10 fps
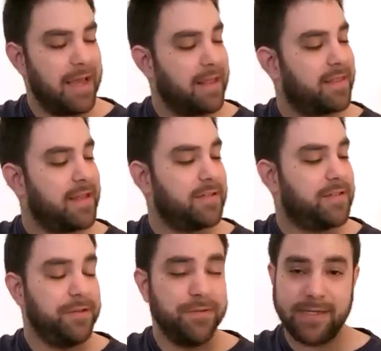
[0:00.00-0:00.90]
And then
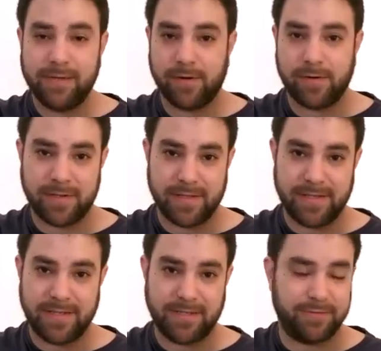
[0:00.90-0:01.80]
2 0 on
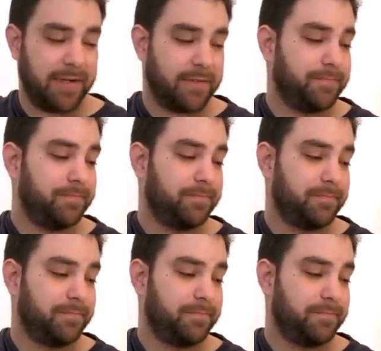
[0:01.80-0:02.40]
the E string.